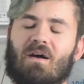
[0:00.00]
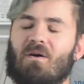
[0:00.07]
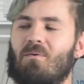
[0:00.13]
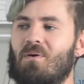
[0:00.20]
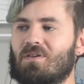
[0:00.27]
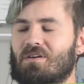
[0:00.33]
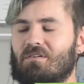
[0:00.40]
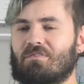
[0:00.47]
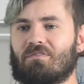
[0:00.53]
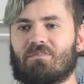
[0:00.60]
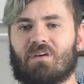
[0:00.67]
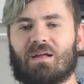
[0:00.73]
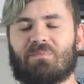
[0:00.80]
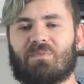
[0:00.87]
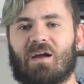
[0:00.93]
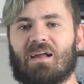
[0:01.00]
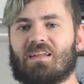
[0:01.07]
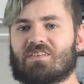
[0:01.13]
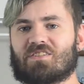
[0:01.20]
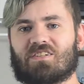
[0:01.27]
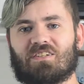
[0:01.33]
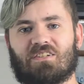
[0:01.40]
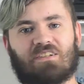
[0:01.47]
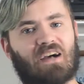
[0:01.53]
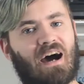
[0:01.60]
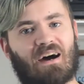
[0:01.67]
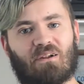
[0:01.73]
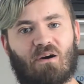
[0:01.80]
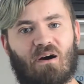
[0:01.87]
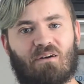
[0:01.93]
While the frame rate is
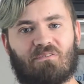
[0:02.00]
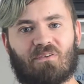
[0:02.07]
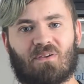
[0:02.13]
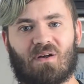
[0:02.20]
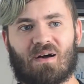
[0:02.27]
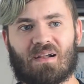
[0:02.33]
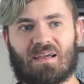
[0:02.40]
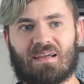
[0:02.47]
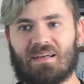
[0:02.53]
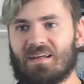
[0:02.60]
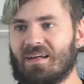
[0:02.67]
god-awful on it,